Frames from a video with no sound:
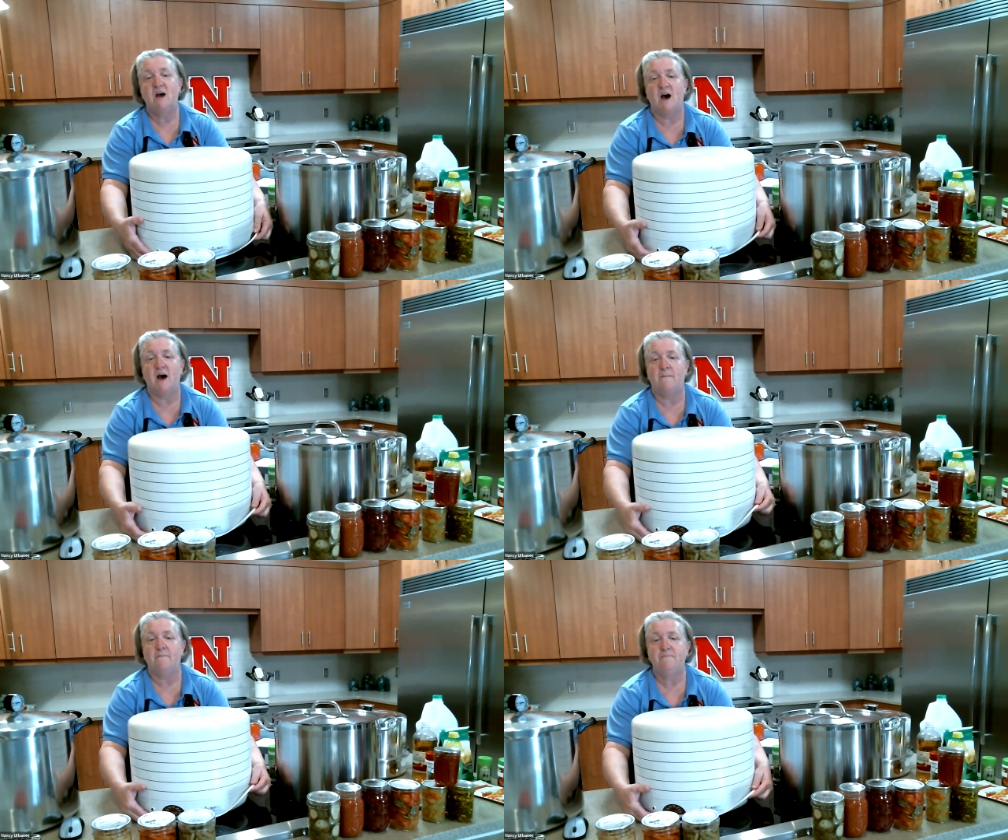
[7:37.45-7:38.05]

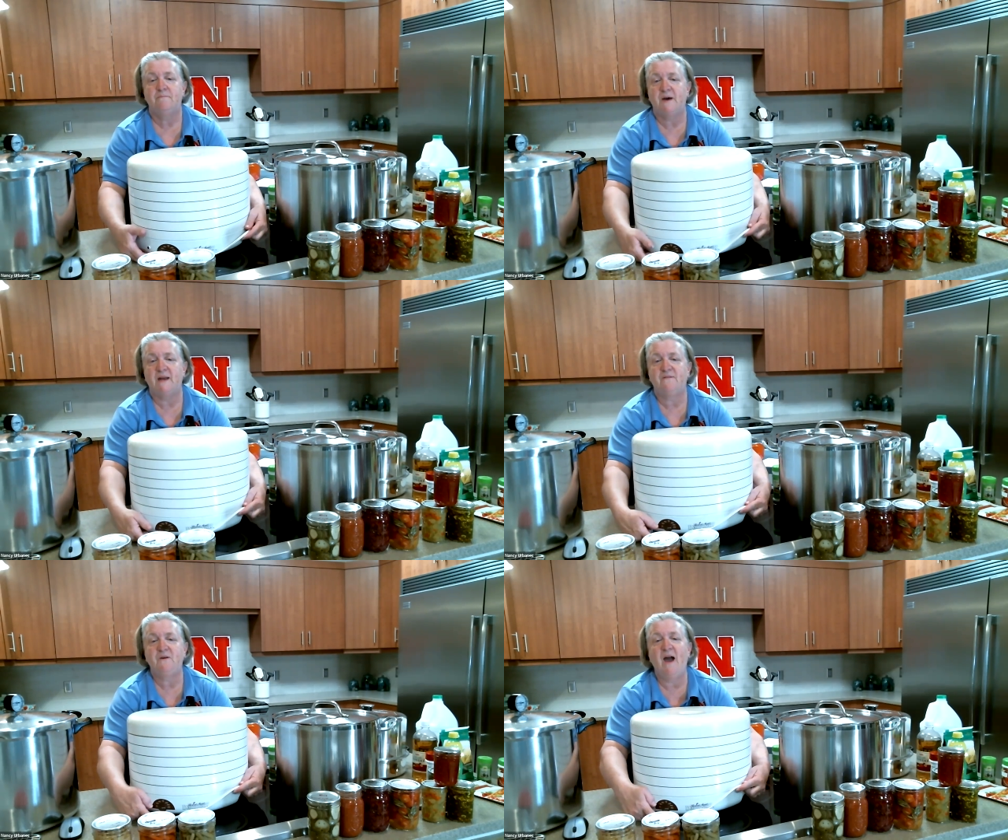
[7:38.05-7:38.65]
But
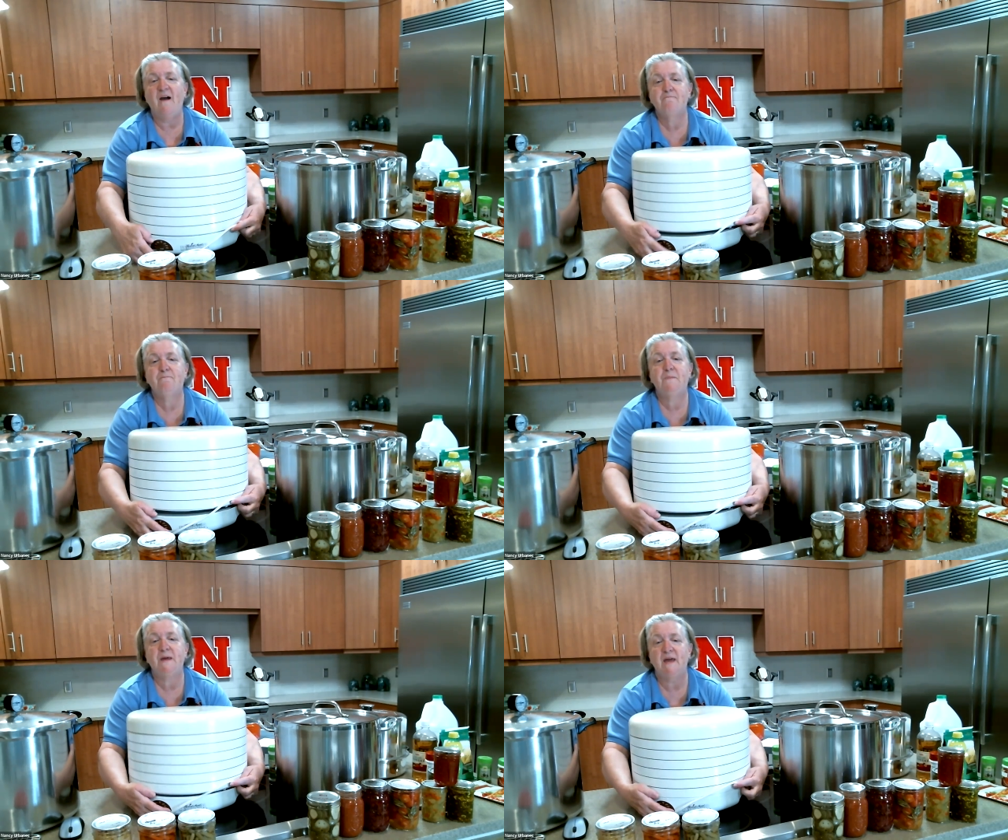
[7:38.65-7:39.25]
if you have
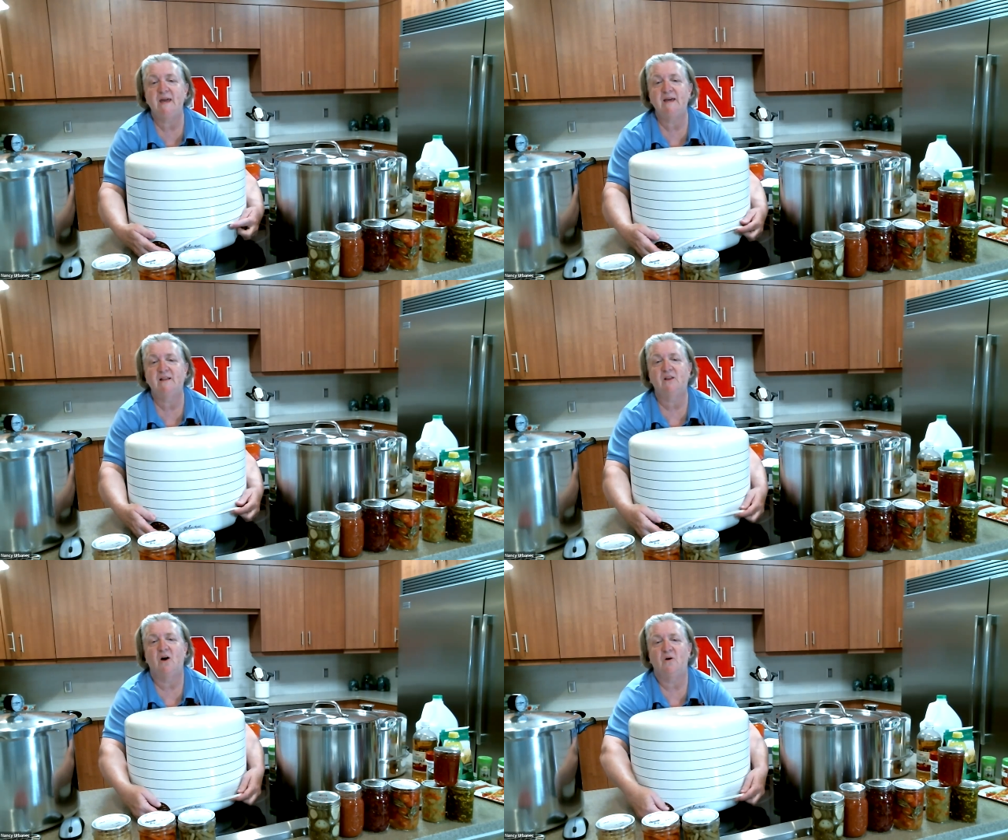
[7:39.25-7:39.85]
big
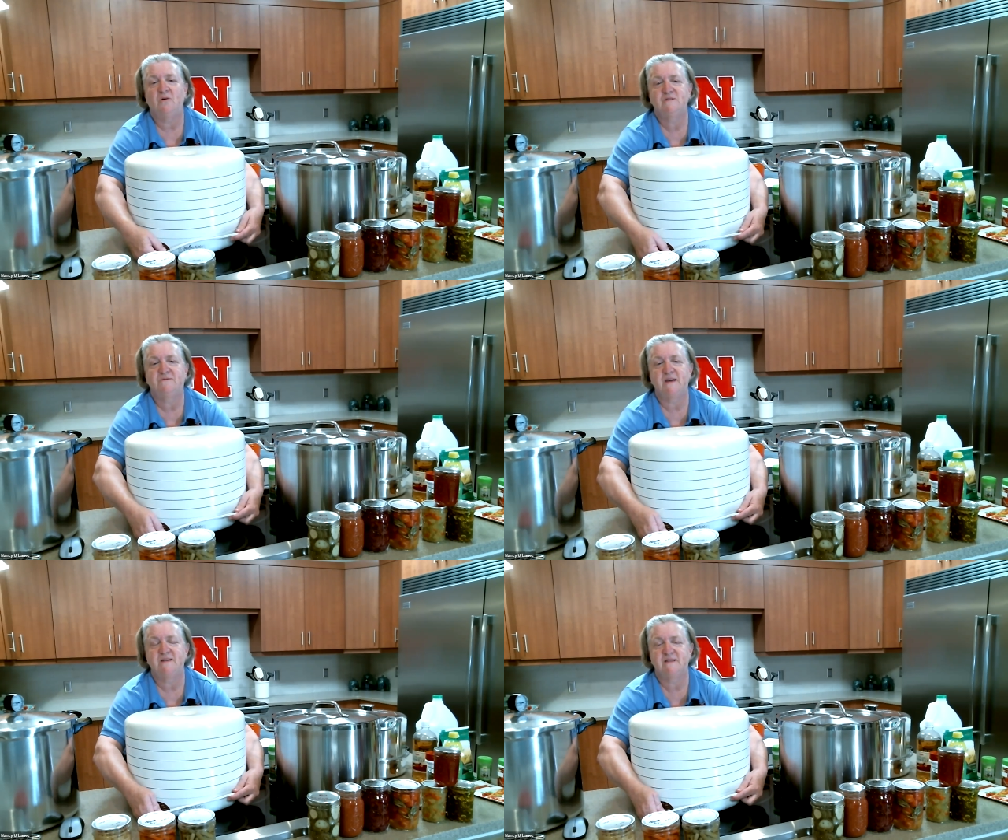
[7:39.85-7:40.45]
loads of
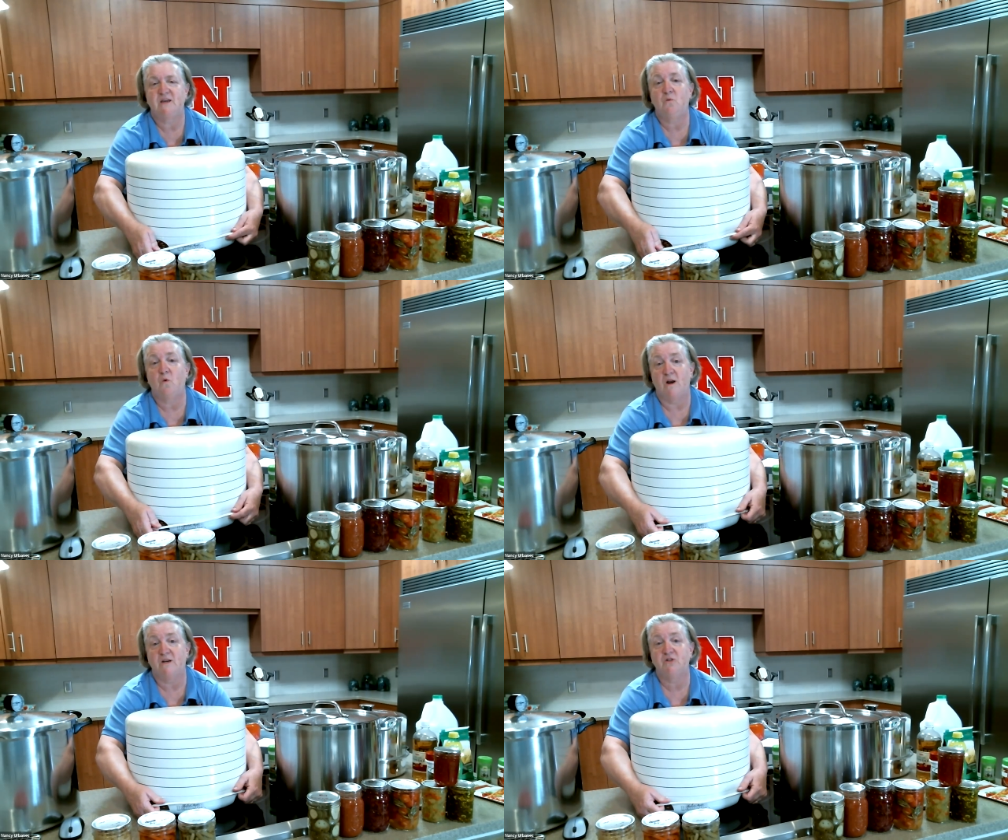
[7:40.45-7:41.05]
things that you
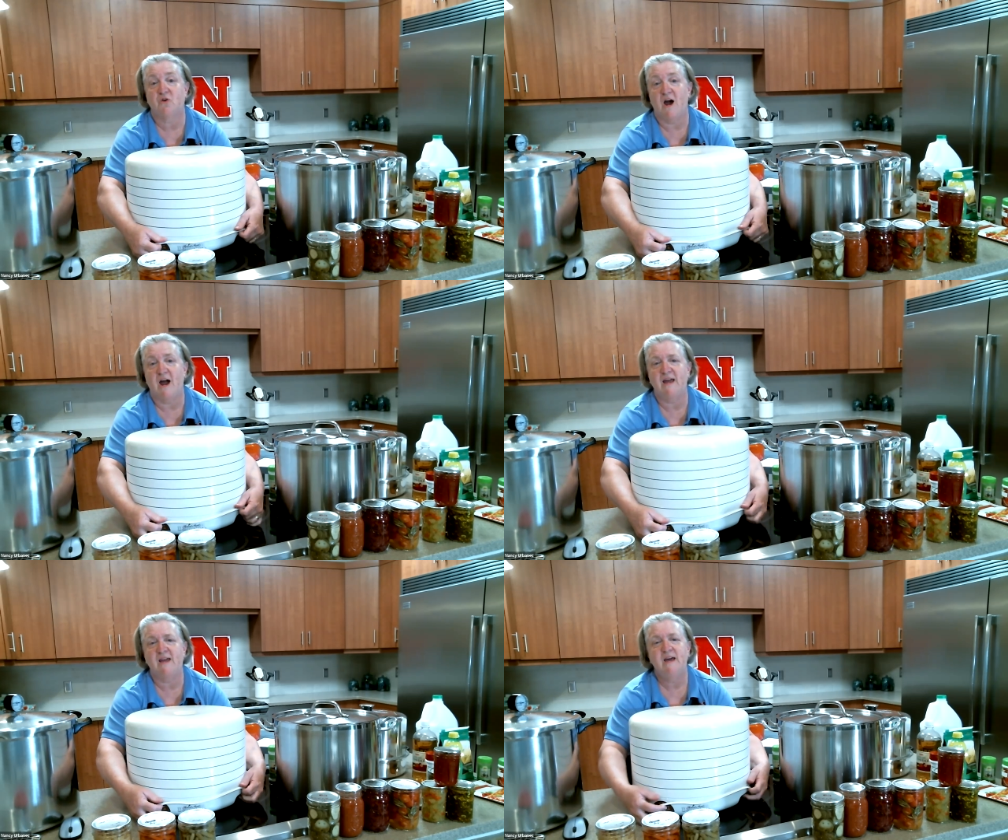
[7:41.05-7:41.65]
want to
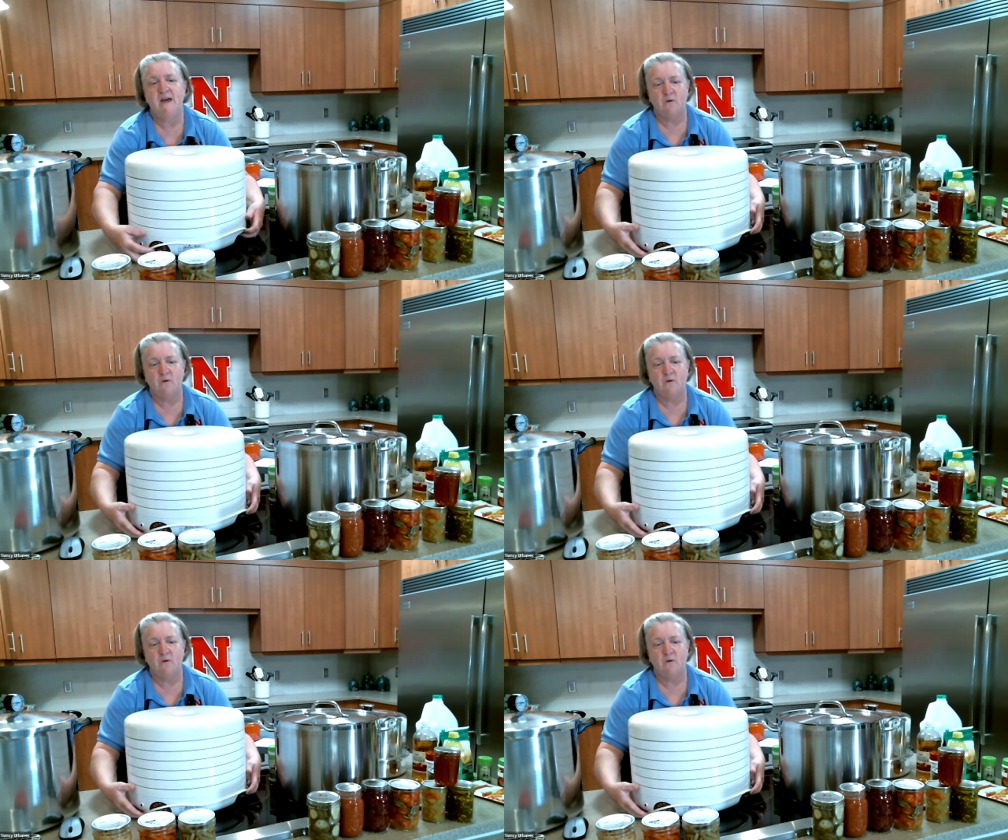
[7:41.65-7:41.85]
dry,